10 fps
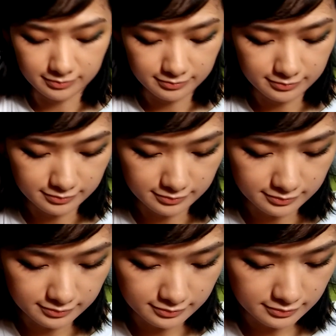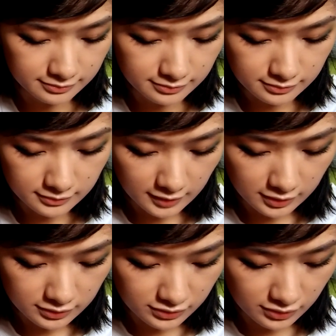So for
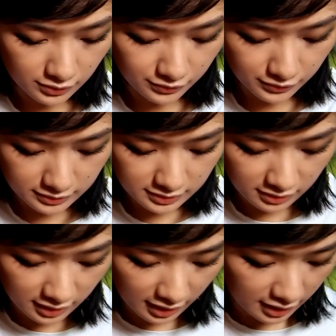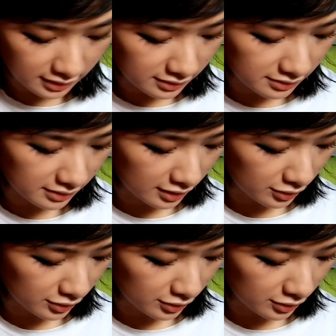that, I'll be taking